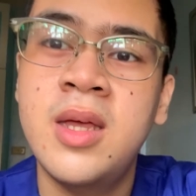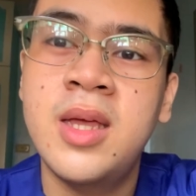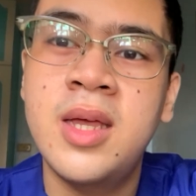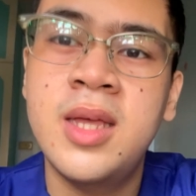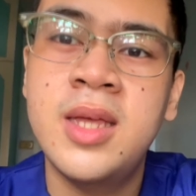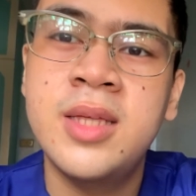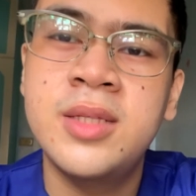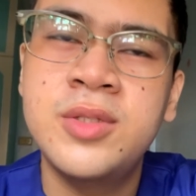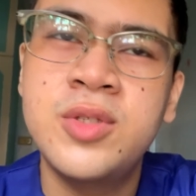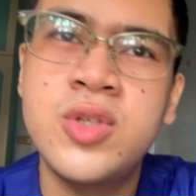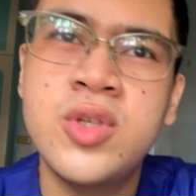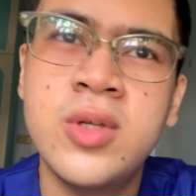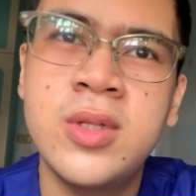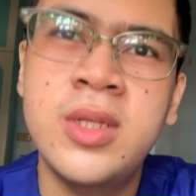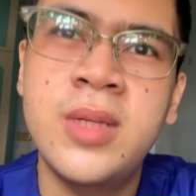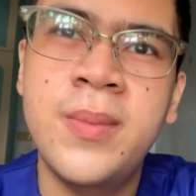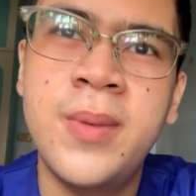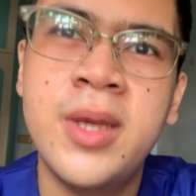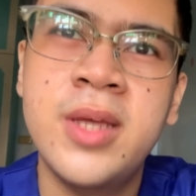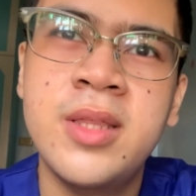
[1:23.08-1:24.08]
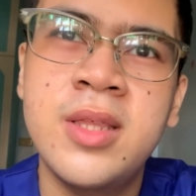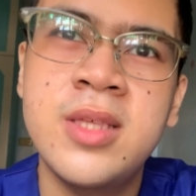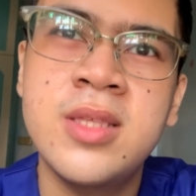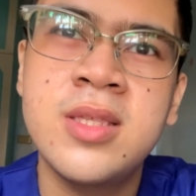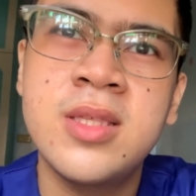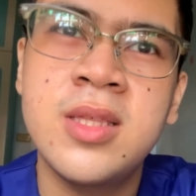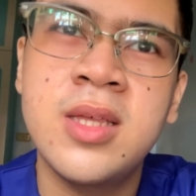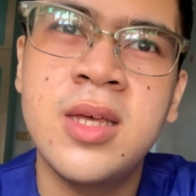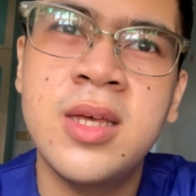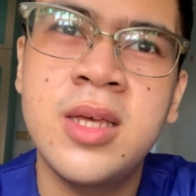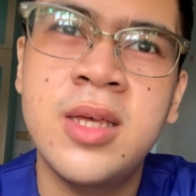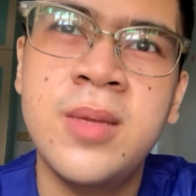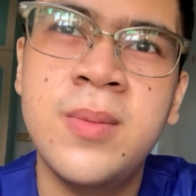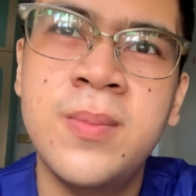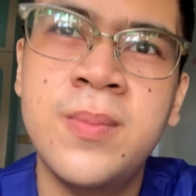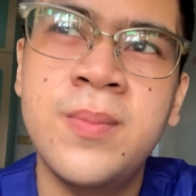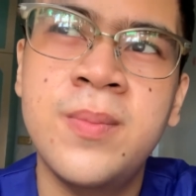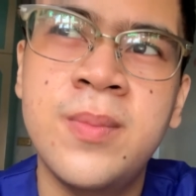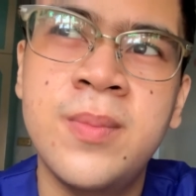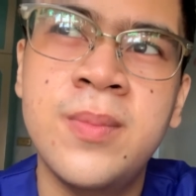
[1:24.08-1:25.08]
And usually by this
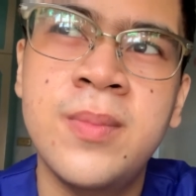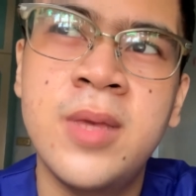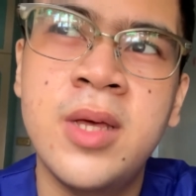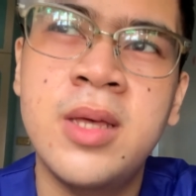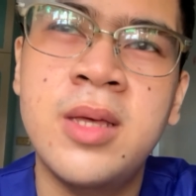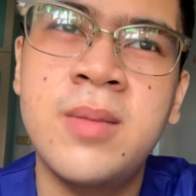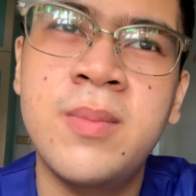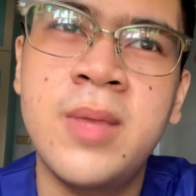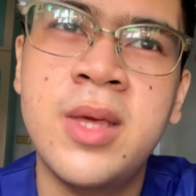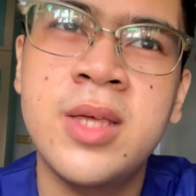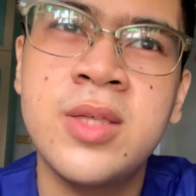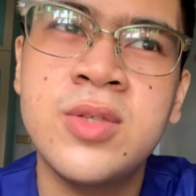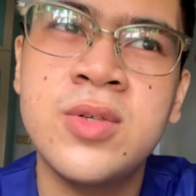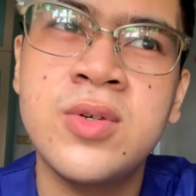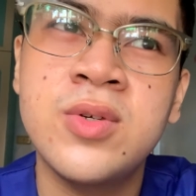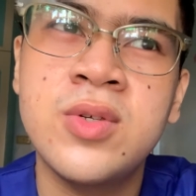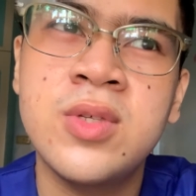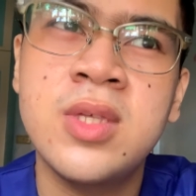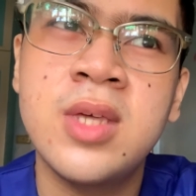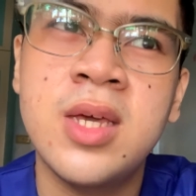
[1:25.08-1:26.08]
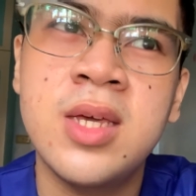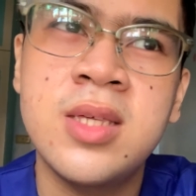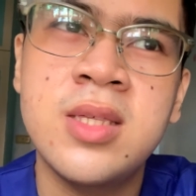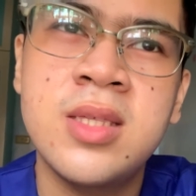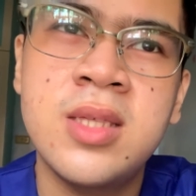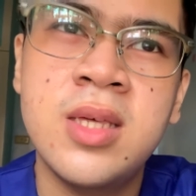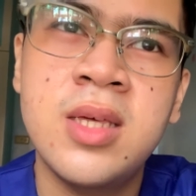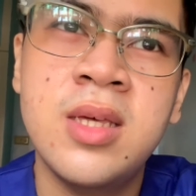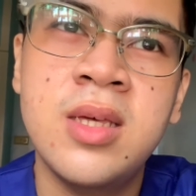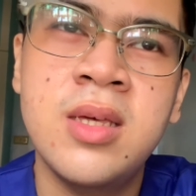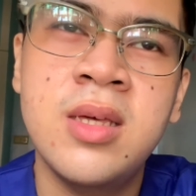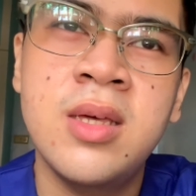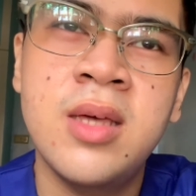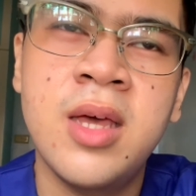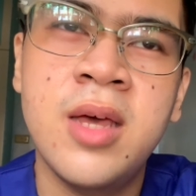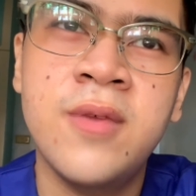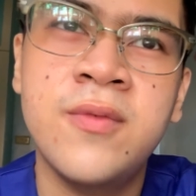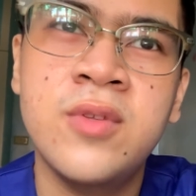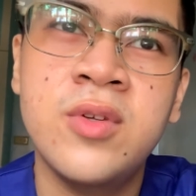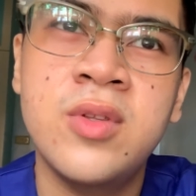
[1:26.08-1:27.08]
time I'm exercising
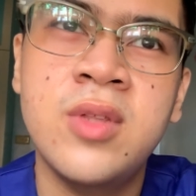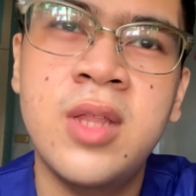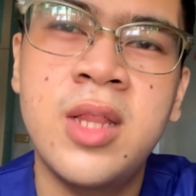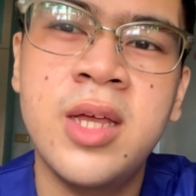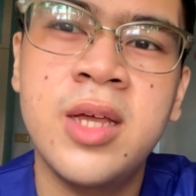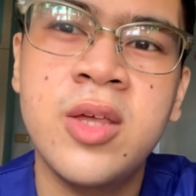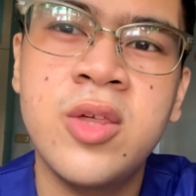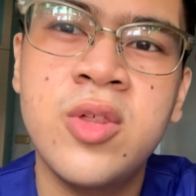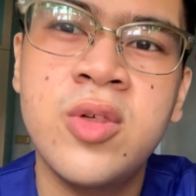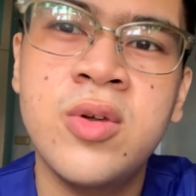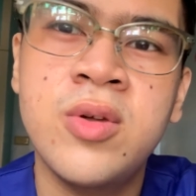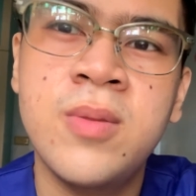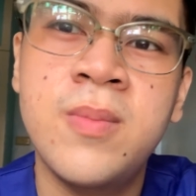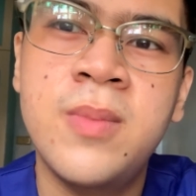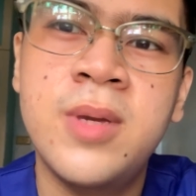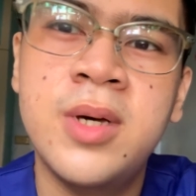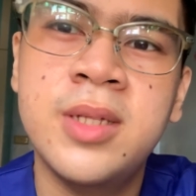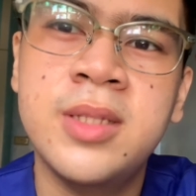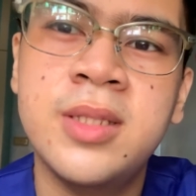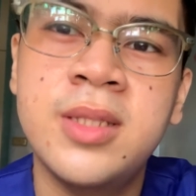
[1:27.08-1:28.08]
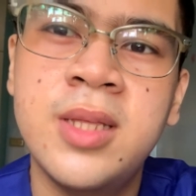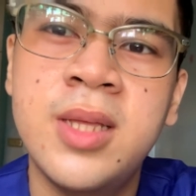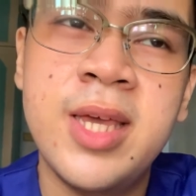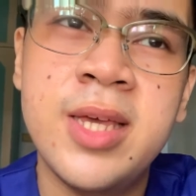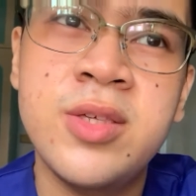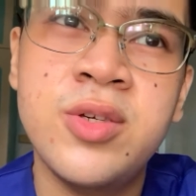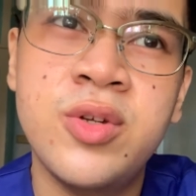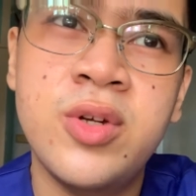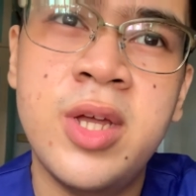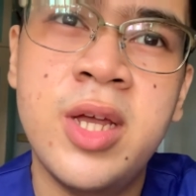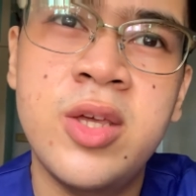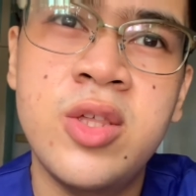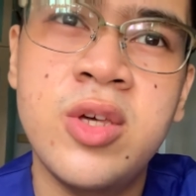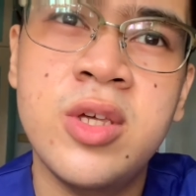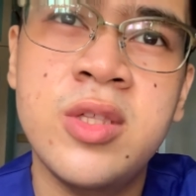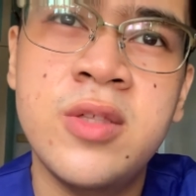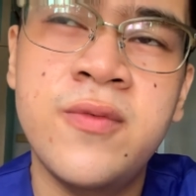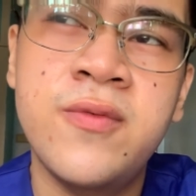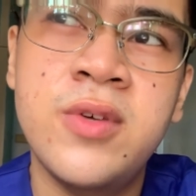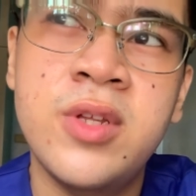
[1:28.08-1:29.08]
after the lecture, but yesterday I
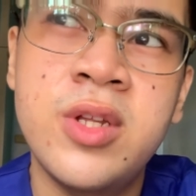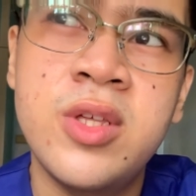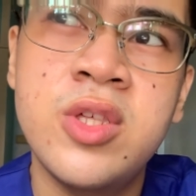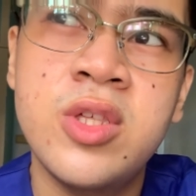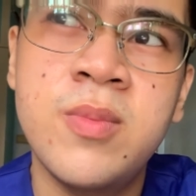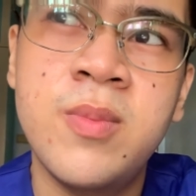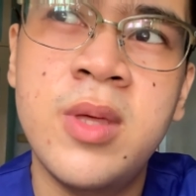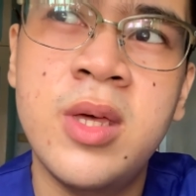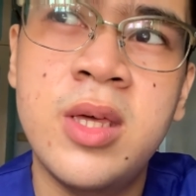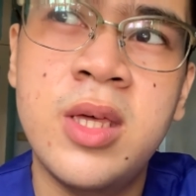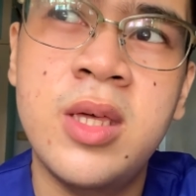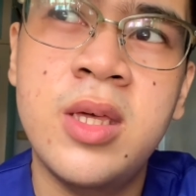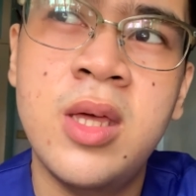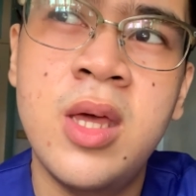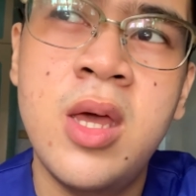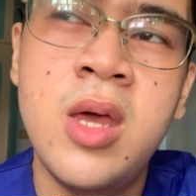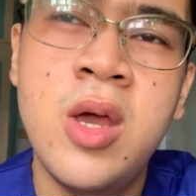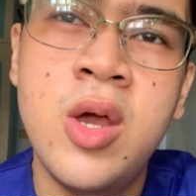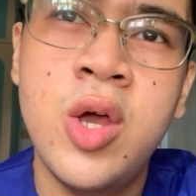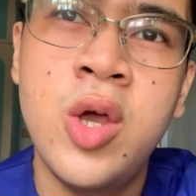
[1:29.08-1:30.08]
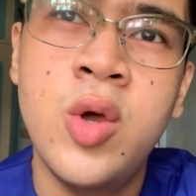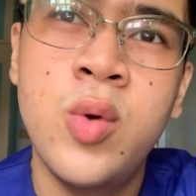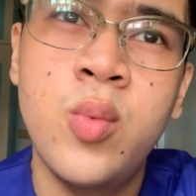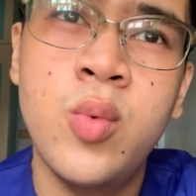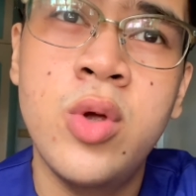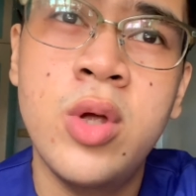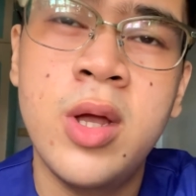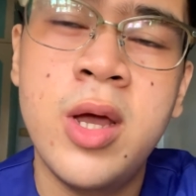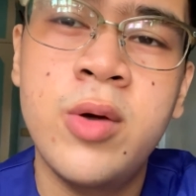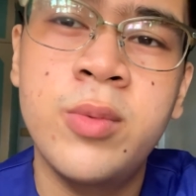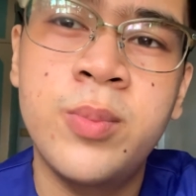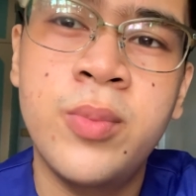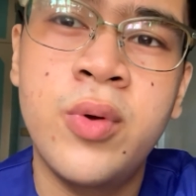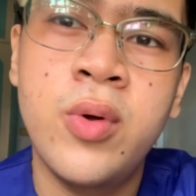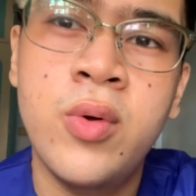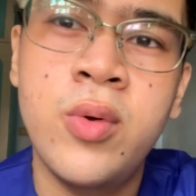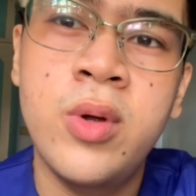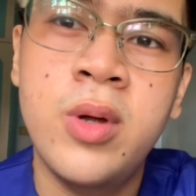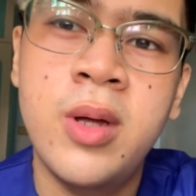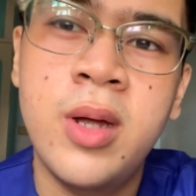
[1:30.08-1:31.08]
just finished my workout
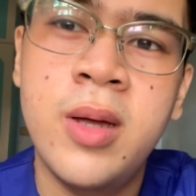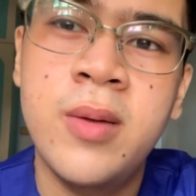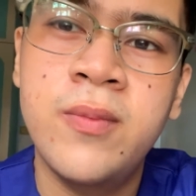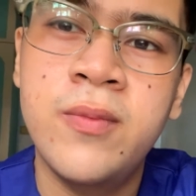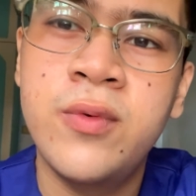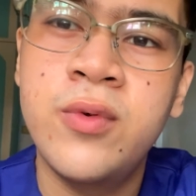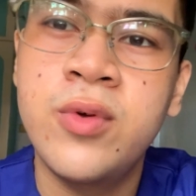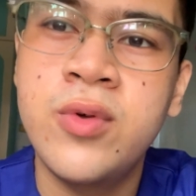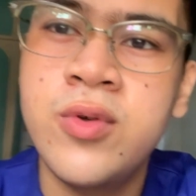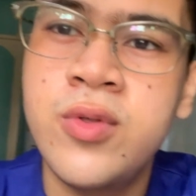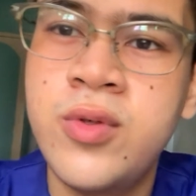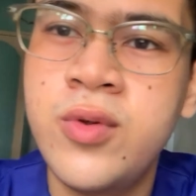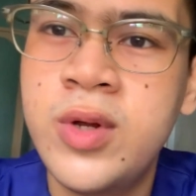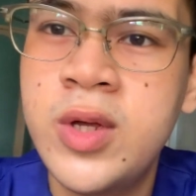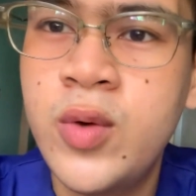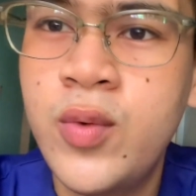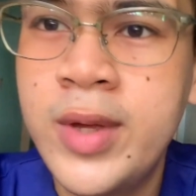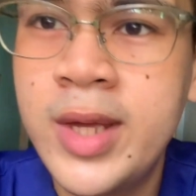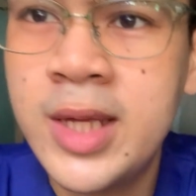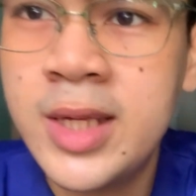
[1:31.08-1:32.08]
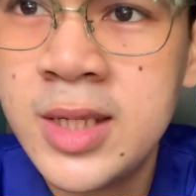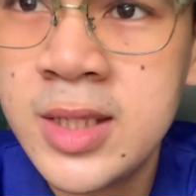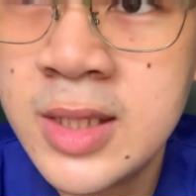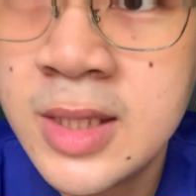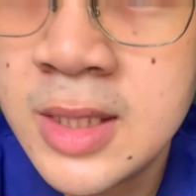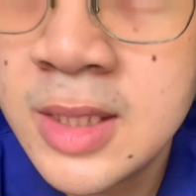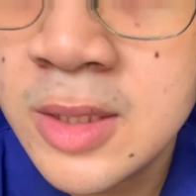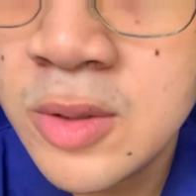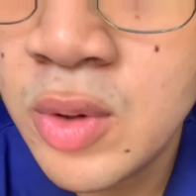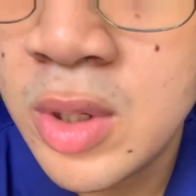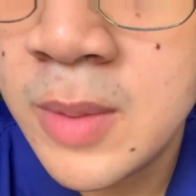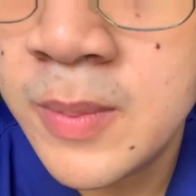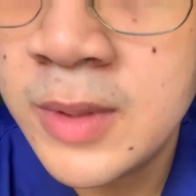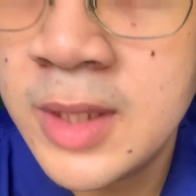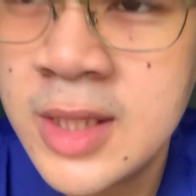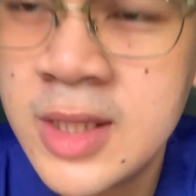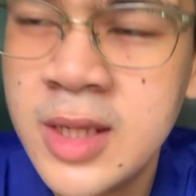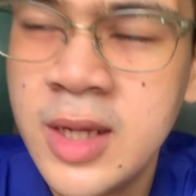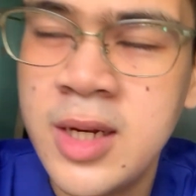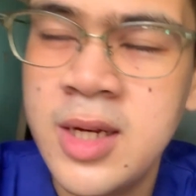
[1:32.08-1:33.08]
program for 3 weeks, so I'm
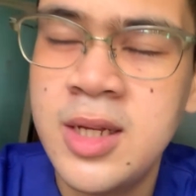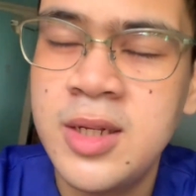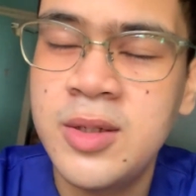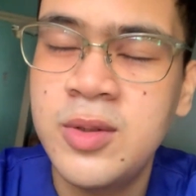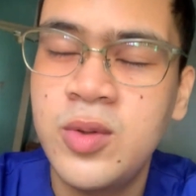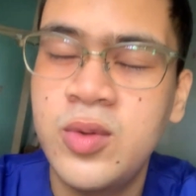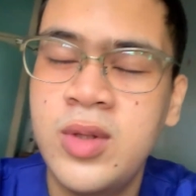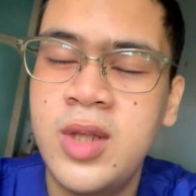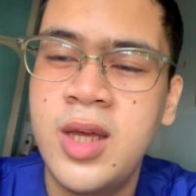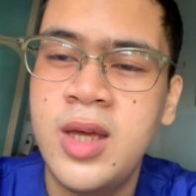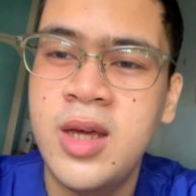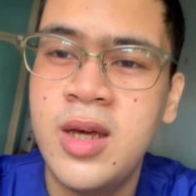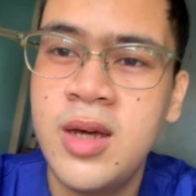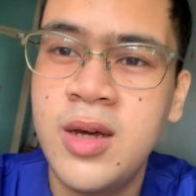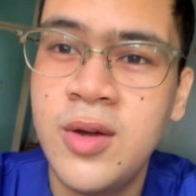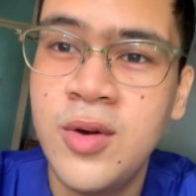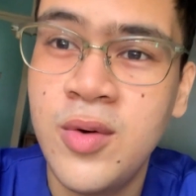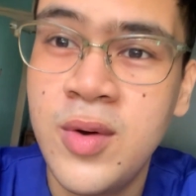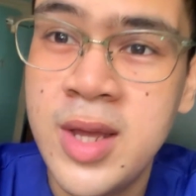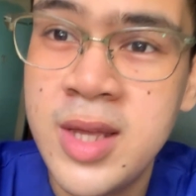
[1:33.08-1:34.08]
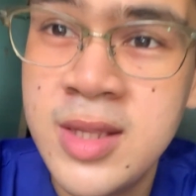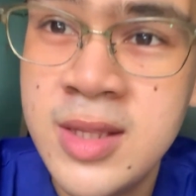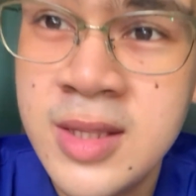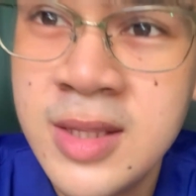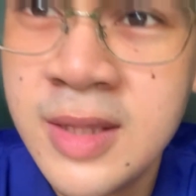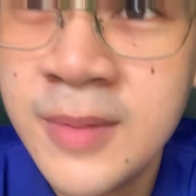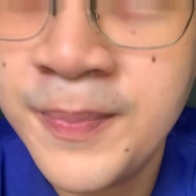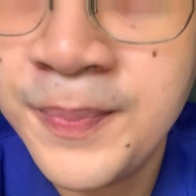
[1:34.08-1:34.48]
deciding to take a rest.